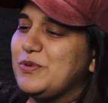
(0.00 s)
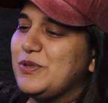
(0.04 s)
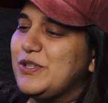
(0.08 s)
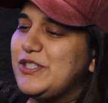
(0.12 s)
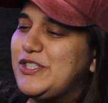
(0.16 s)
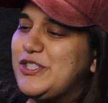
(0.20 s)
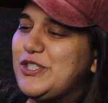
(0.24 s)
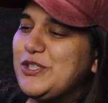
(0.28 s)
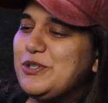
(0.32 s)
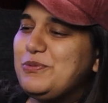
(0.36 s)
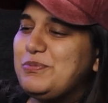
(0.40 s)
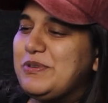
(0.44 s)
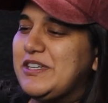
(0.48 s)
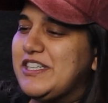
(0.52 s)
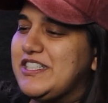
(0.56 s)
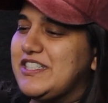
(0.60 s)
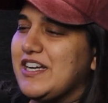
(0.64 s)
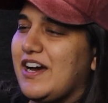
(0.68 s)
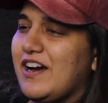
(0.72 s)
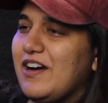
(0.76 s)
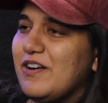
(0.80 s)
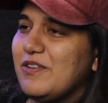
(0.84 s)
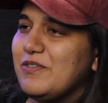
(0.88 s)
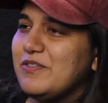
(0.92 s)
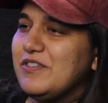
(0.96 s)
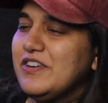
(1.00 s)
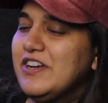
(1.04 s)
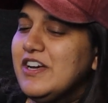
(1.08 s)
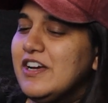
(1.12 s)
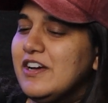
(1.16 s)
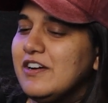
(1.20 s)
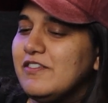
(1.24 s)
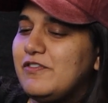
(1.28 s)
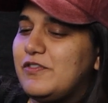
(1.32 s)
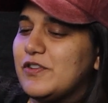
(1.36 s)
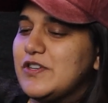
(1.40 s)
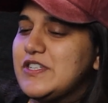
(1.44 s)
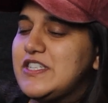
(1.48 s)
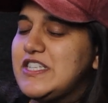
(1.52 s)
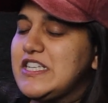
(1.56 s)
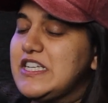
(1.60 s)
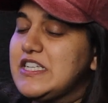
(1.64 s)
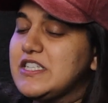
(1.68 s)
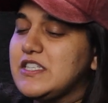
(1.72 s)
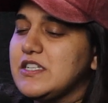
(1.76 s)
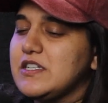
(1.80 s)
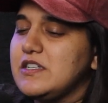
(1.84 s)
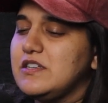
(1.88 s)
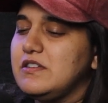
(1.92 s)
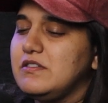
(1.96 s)
would you be down for
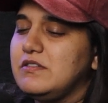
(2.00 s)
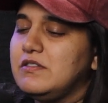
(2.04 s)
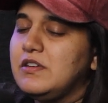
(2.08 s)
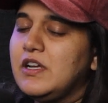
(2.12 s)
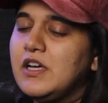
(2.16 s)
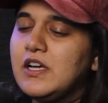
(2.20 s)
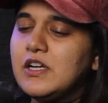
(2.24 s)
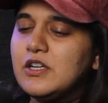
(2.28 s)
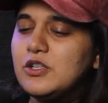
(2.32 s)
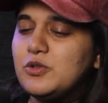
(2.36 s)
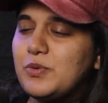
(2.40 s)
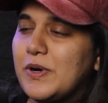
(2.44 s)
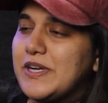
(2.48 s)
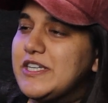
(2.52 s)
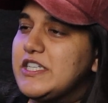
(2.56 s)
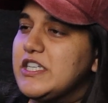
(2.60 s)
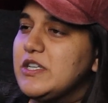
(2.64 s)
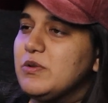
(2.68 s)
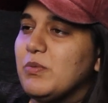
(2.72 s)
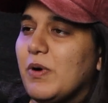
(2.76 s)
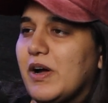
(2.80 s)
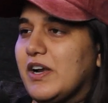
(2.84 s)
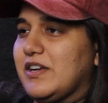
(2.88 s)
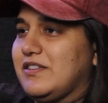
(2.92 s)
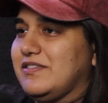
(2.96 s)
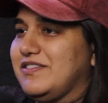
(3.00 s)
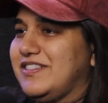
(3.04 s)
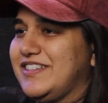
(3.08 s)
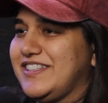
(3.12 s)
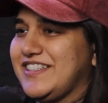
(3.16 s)
season 21?